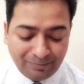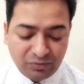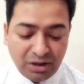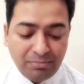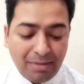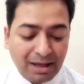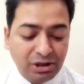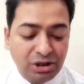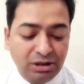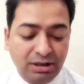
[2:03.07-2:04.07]
then
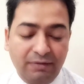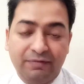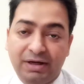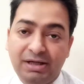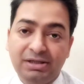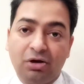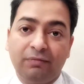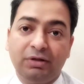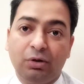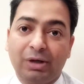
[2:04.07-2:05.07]
managing the affairs
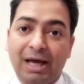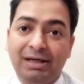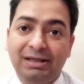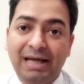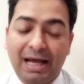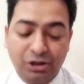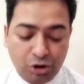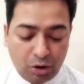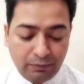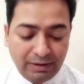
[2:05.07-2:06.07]
of the locality and
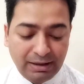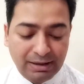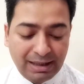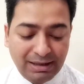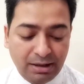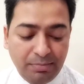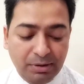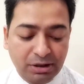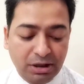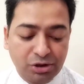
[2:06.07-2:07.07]
getting a
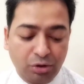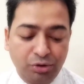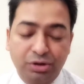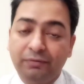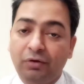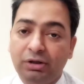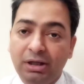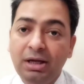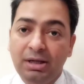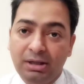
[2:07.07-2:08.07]
particular solution for
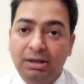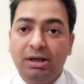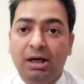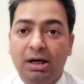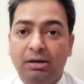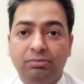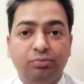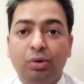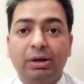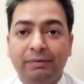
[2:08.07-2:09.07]
the
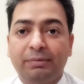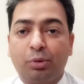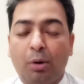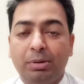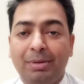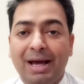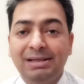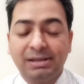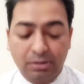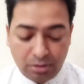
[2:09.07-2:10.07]
whatever the problem has